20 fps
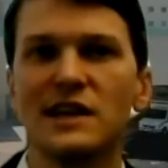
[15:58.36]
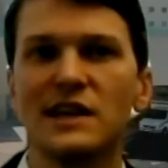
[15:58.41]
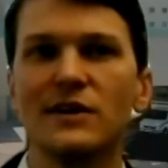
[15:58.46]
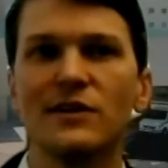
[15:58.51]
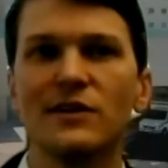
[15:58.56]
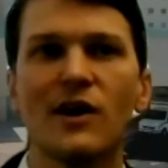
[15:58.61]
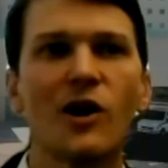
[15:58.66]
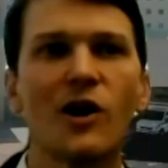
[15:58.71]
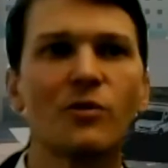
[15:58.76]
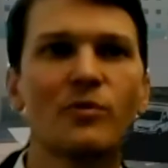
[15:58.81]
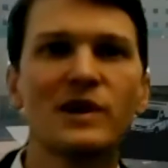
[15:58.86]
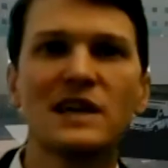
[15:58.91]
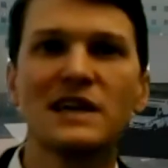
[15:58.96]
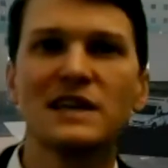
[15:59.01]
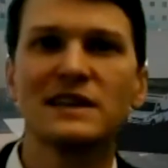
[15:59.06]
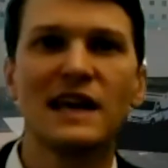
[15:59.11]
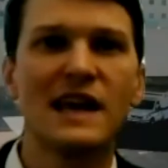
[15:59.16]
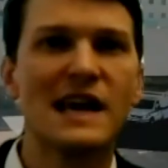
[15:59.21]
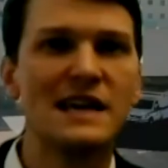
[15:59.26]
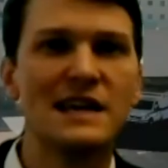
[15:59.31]
are we
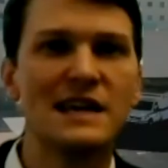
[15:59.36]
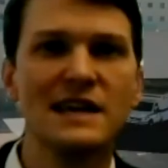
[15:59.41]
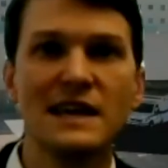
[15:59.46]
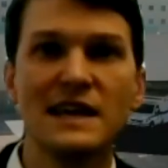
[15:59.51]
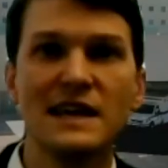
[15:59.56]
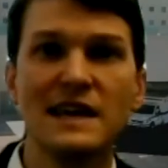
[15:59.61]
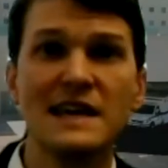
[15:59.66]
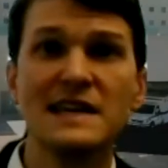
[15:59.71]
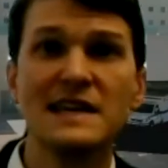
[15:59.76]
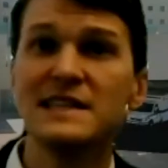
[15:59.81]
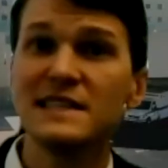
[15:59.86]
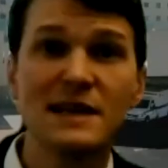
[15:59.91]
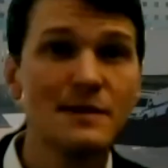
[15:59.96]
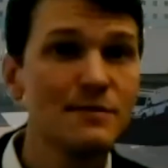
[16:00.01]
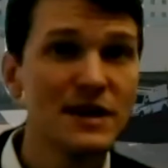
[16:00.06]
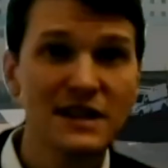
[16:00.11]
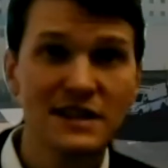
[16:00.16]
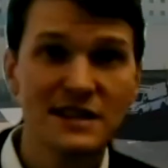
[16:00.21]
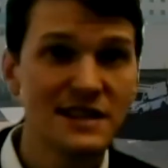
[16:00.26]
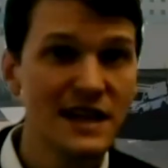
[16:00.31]
in the
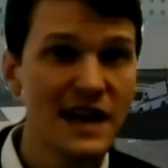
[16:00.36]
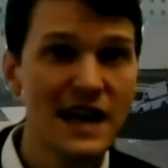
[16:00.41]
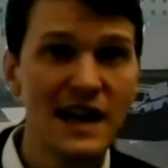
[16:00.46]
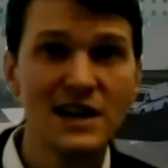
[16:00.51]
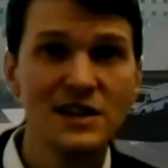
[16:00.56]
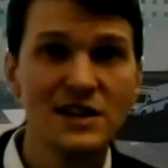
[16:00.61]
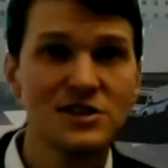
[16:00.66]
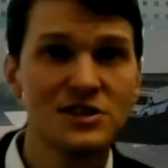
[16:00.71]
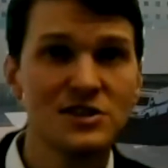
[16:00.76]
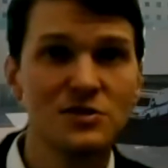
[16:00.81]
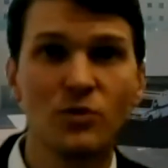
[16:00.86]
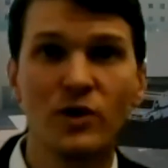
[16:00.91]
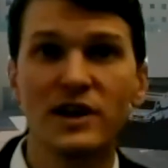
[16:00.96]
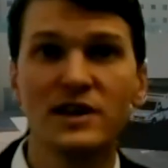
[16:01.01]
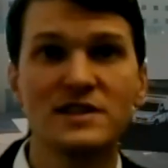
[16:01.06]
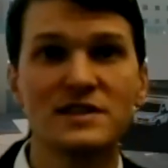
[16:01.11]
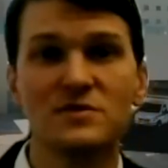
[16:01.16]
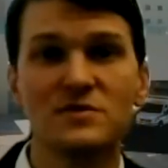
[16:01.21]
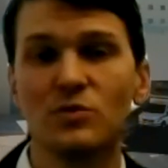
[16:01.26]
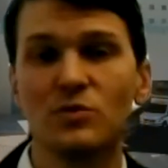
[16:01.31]
endemic stage? What
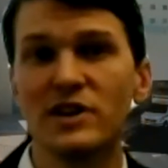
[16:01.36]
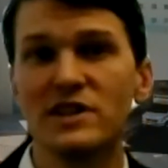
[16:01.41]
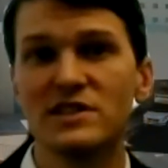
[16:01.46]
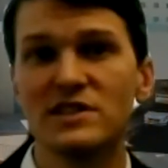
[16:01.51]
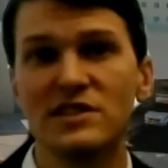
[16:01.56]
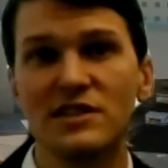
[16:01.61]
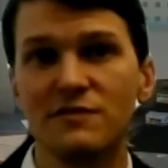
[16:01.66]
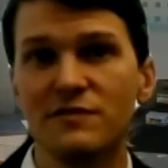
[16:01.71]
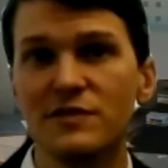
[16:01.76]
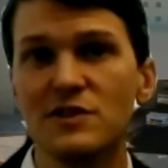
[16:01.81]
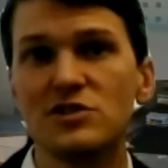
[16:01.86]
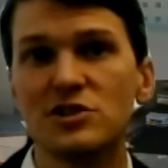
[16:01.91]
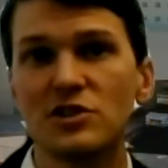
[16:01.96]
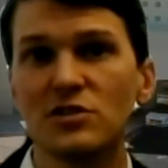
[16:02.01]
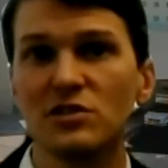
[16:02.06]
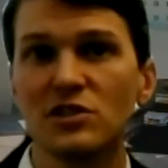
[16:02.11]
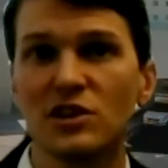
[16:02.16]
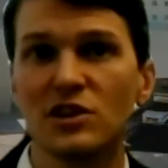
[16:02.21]
does the future look